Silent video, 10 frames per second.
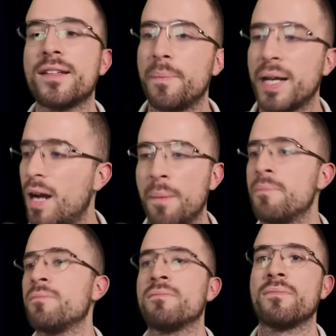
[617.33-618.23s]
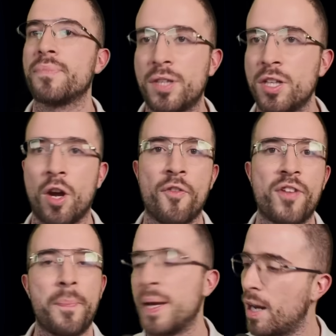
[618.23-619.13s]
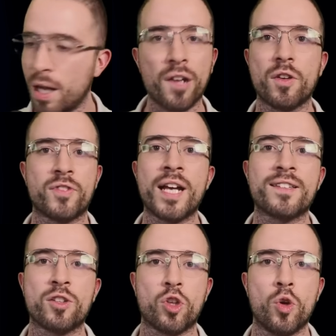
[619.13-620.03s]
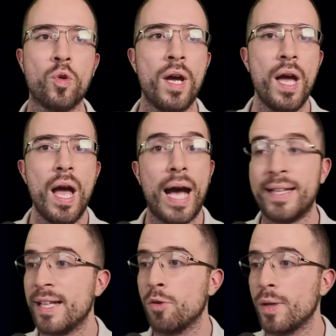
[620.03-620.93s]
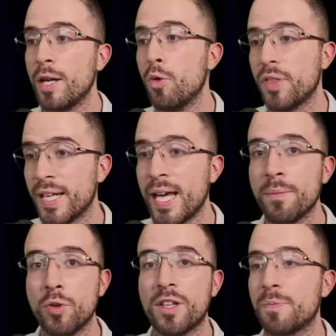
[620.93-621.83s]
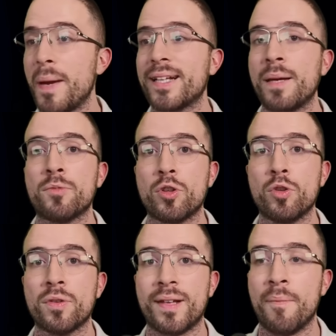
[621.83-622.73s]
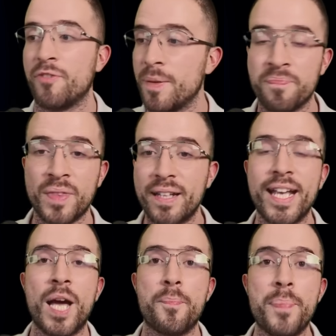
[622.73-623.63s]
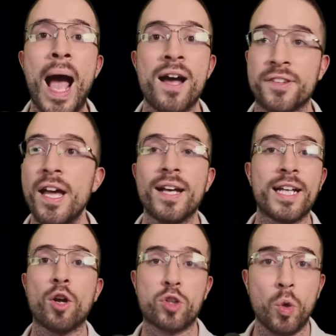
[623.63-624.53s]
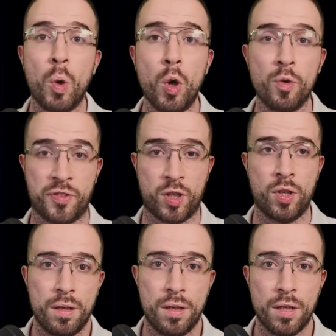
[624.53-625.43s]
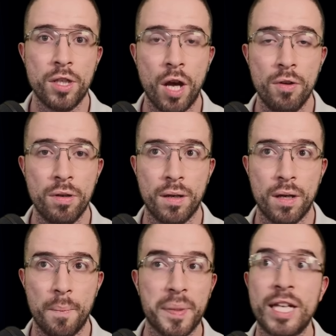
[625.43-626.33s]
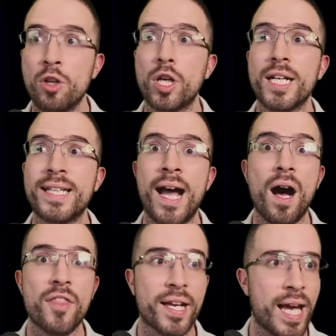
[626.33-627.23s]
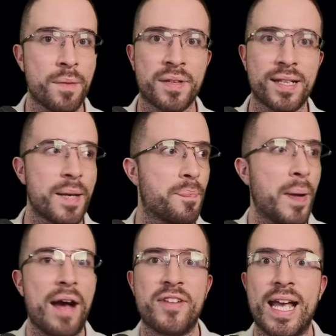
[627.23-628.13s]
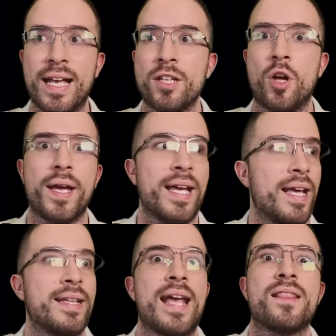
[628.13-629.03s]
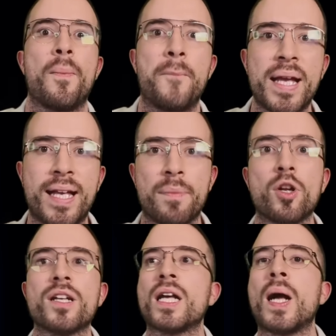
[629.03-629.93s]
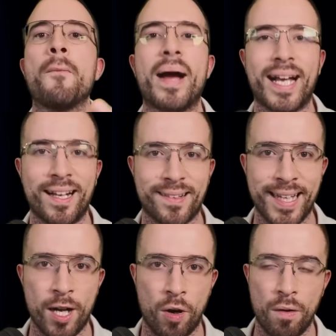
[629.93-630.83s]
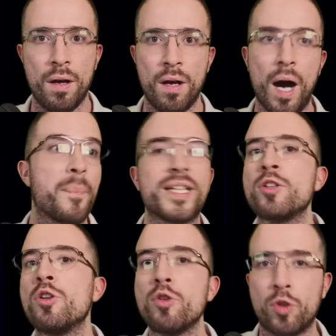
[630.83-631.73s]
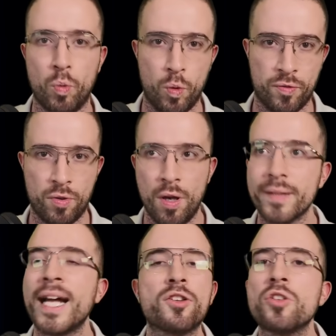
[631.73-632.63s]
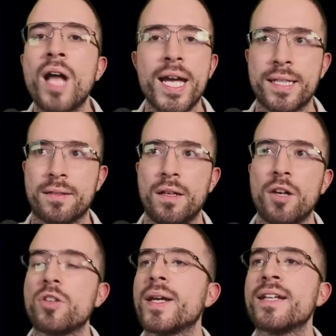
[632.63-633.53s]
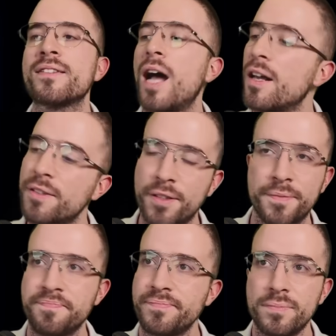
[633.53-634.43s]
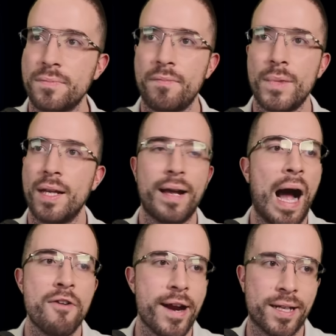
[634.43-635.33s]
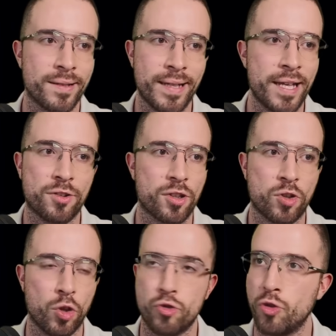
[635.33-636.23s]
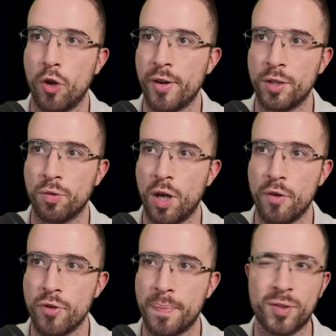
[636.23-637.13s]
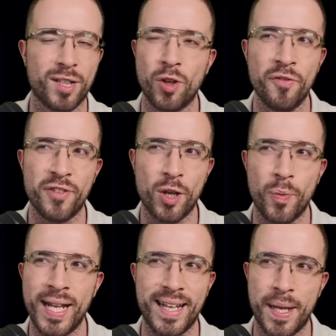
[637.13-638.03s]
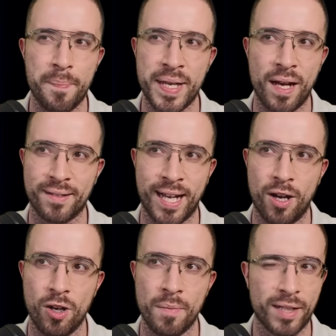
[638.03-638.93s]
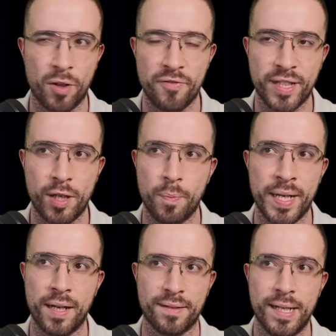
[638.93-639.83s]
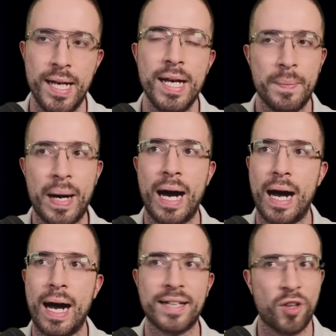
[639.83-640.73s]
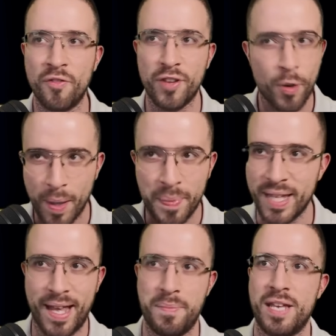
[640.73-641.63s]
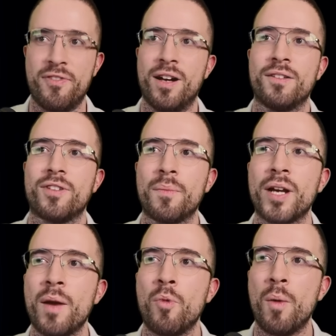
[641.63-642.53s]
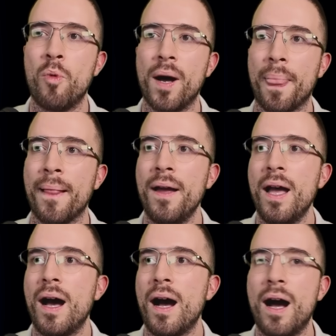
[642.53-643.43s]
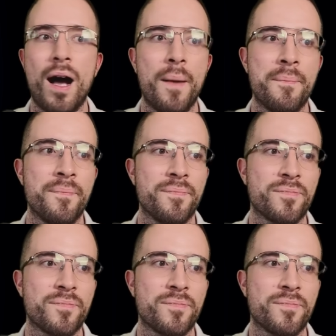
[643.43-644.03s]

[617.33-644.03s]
to become, flipping class of 92. And then all the games you expect them to do something, they get battered. They lost to Wolves, But then look at their other games that they have, in the big games. Look at the comeback against Lyon. But then you lose to Wolves. That's United. So against us, I reckon it's just got draw written all over it, because I don't think we let them beat us at home. I don't think they'll beat us. But I don't think we beat them either. So I'm going 1-1.